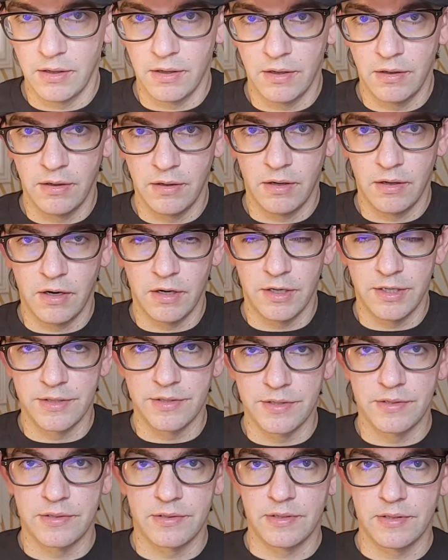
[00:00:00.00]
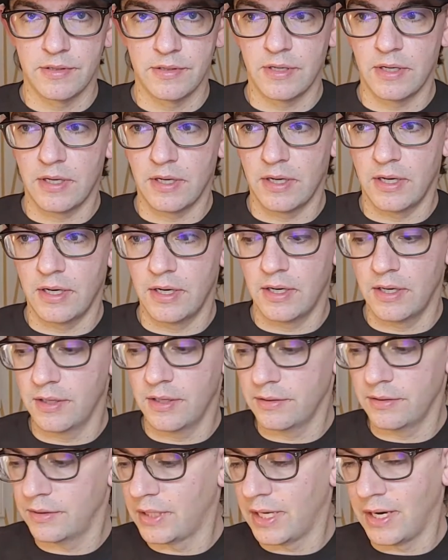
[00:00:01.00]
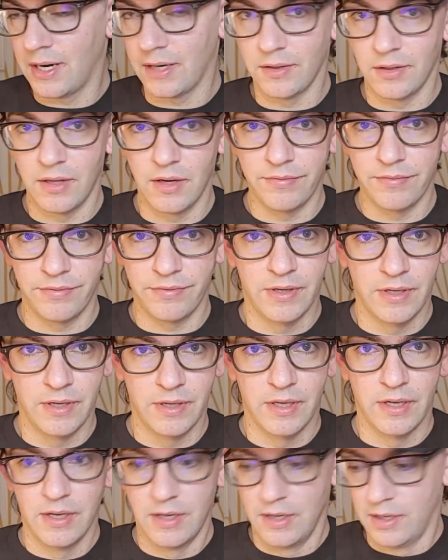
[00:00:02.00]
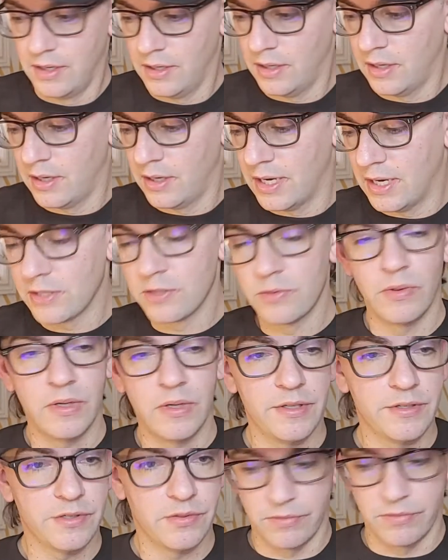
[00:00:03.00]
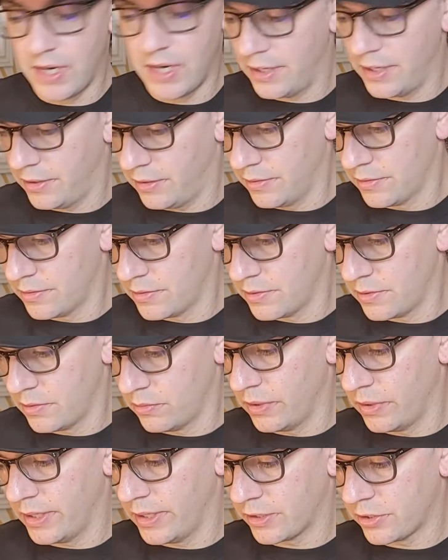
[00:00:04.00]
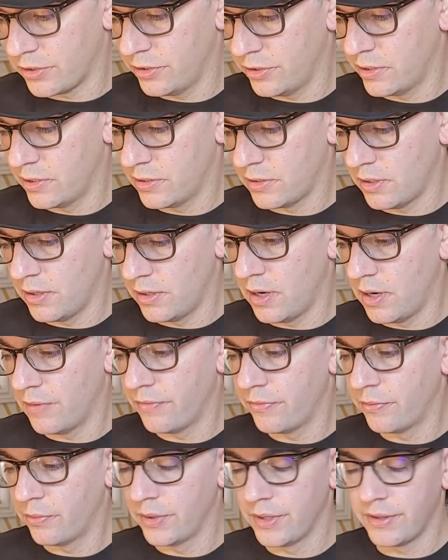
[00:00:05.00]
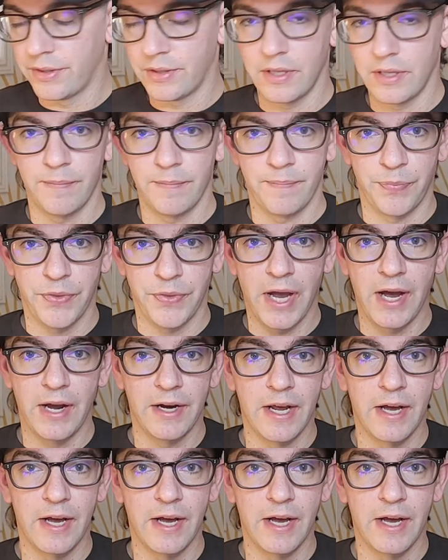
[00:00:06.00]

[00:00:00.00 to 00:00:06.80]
artists that I love, as well as a writer. So we'll actually start off with that Ed